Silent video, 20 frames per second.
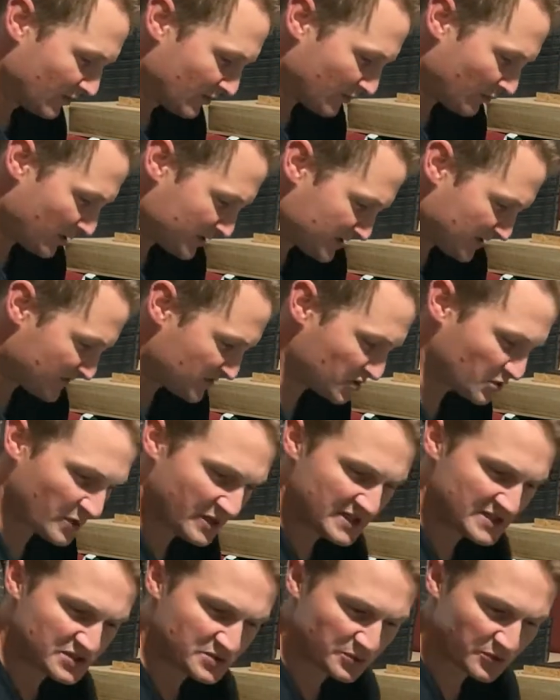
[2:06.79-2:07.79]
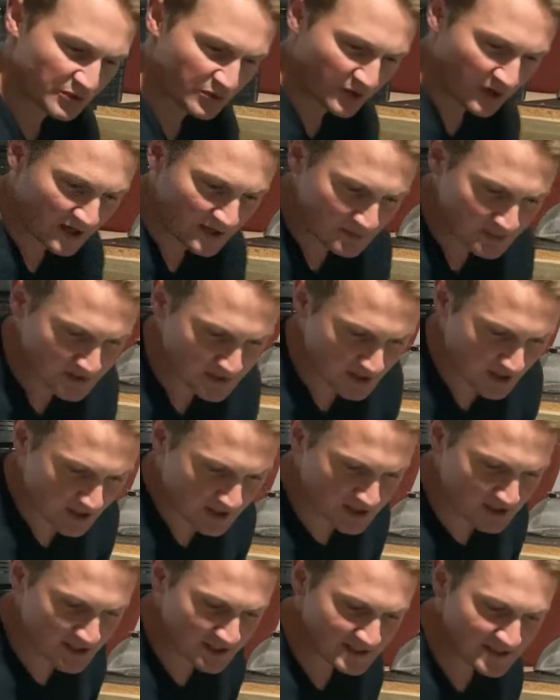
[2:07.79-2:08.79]
Once I've squeezed all the grapes, I
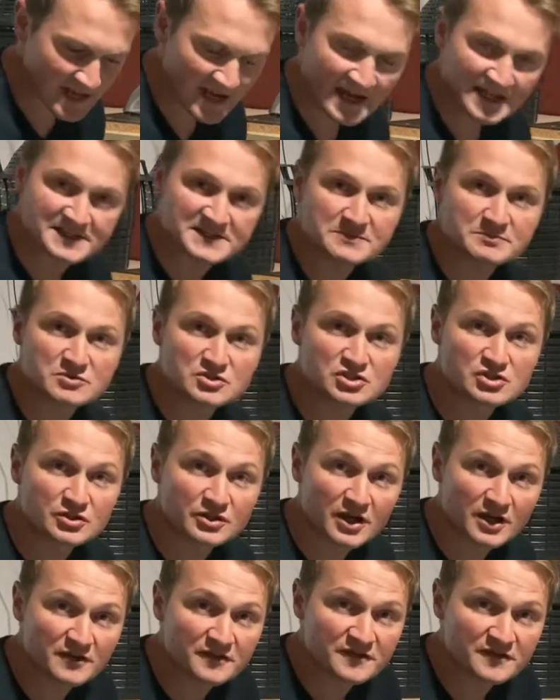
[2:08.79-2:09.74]
just need to add some sugar